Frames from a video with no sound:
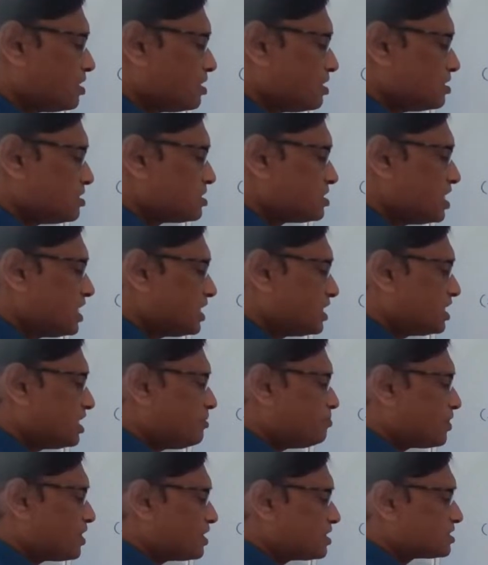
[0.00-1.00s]
C3
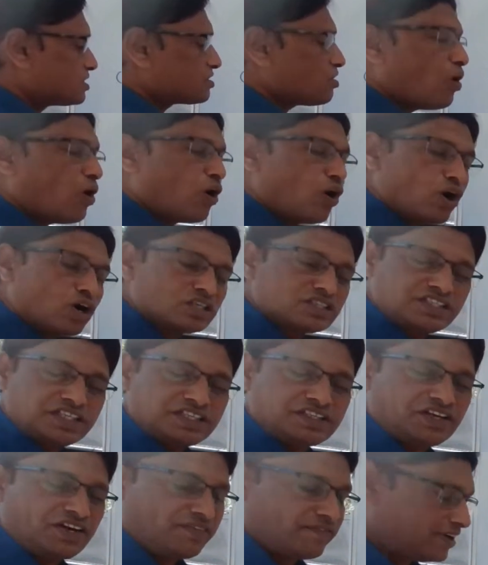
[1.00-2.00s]
plus or
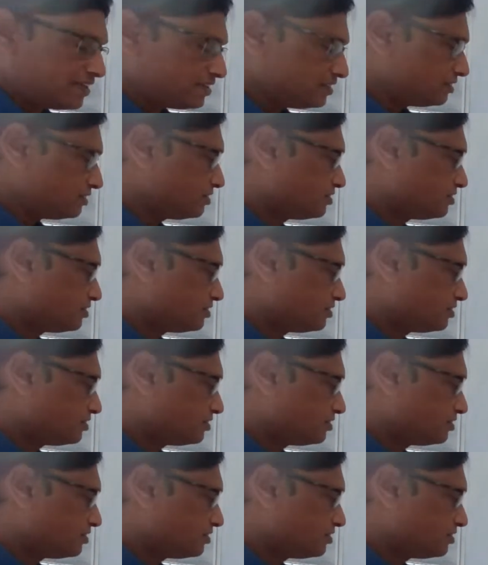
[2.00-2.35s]
C31,